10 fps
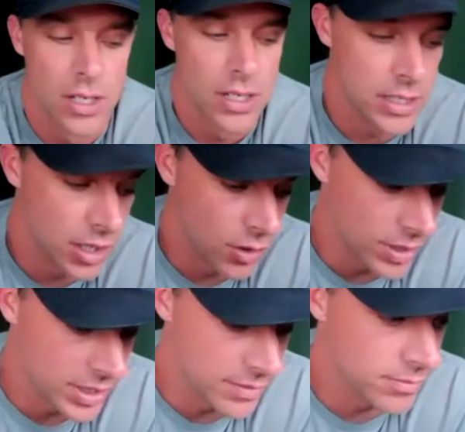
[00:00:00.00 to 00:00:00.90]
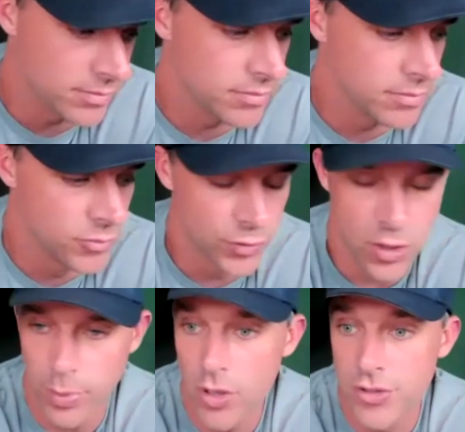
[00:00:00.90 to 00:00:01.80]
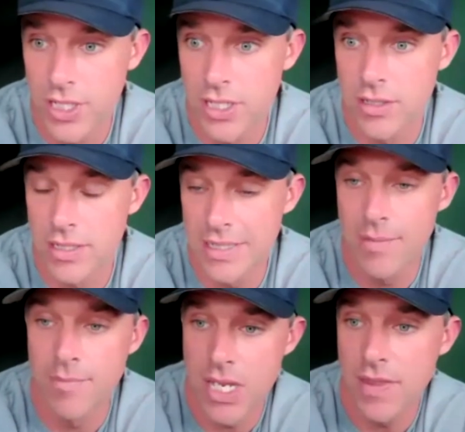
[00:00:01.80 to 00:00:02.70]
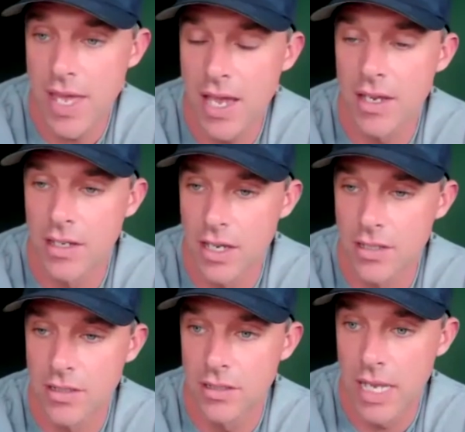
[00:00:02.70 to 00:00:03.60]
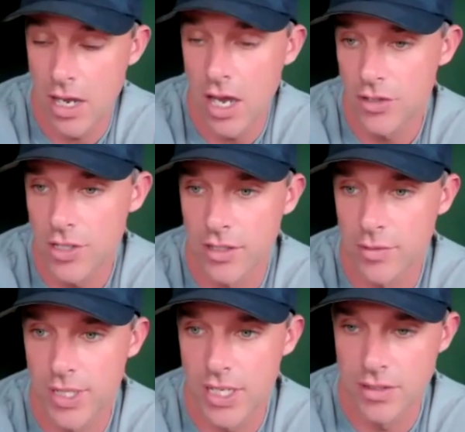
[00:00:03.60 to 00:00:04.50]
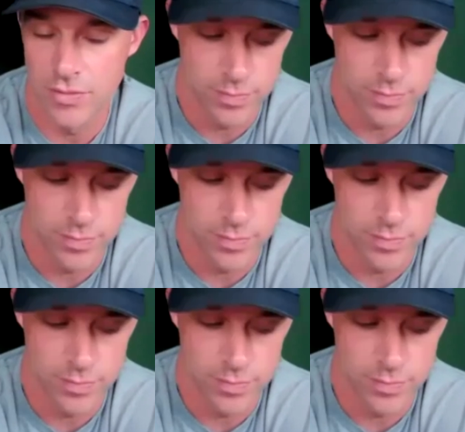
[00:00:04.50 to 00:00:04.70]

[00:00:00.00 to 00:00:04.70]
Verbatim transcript: you know Roof Quote Pro sent sent me that that contractor because of